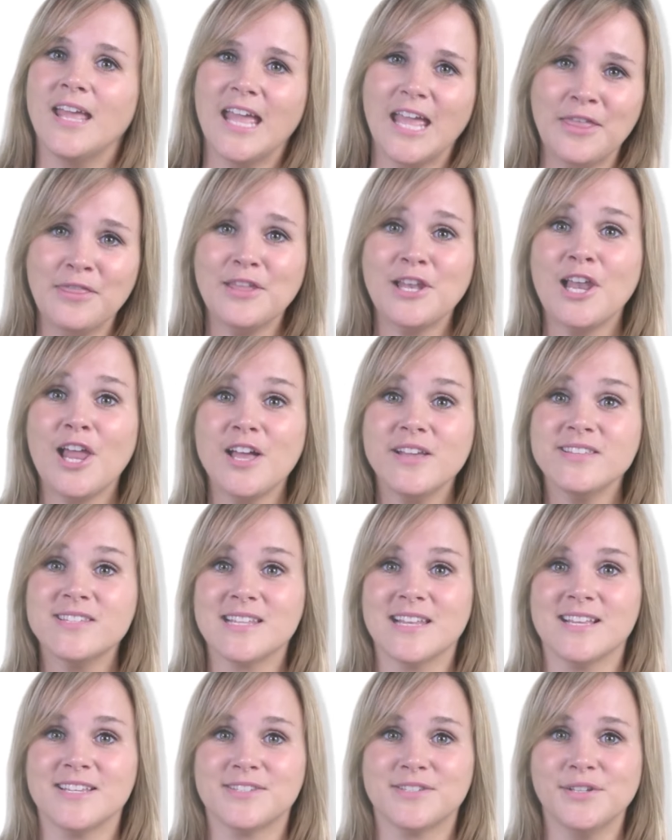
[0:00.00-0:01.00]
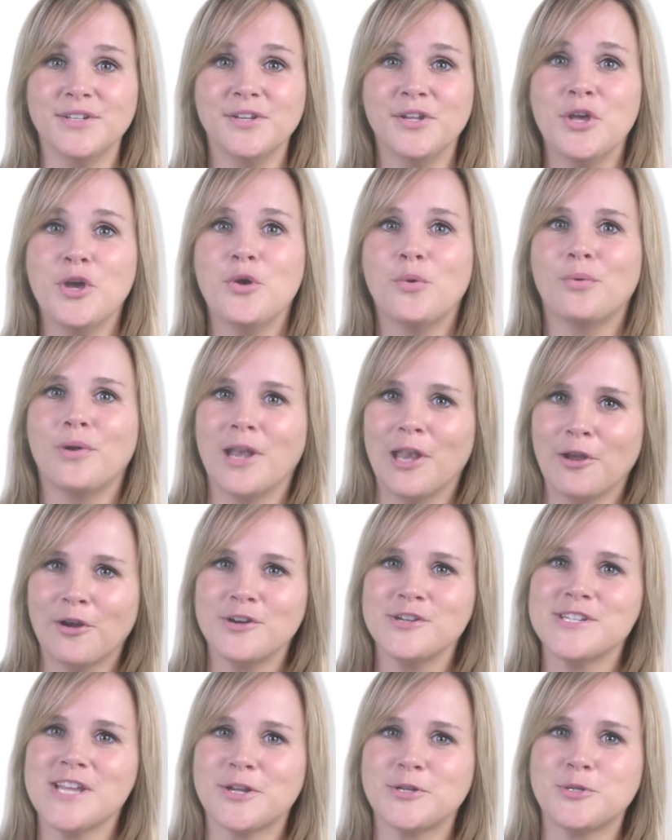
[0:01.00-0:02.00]
In the last lesson, we
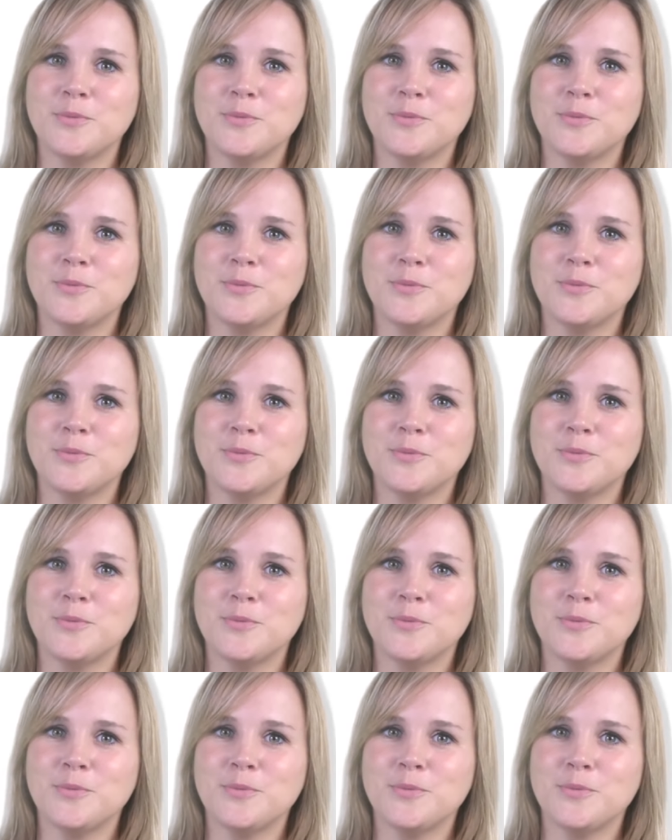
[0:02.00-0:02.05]
learned how